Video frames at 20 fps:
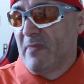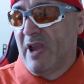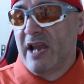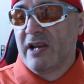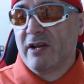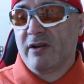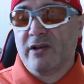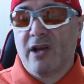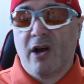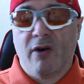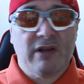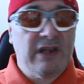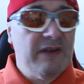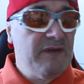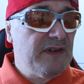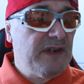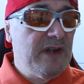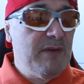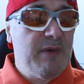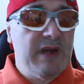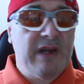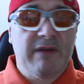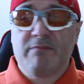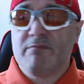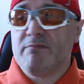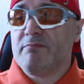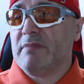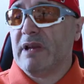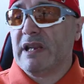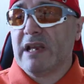I don't know. He lives in a
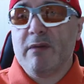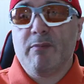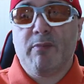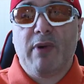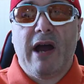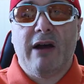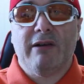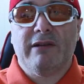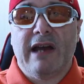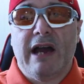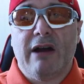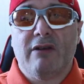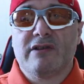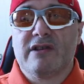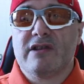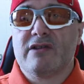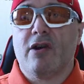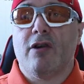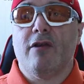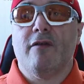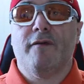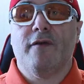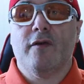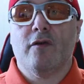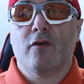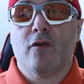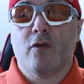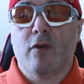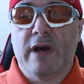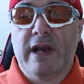big million pound house, he's got a
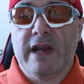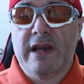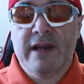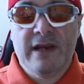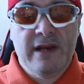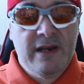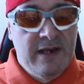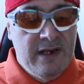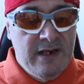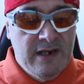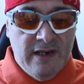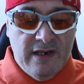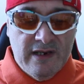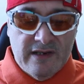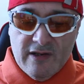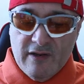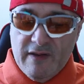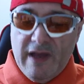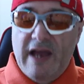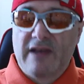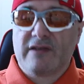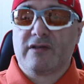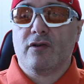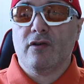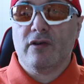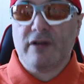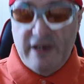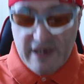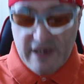few quid so that's good,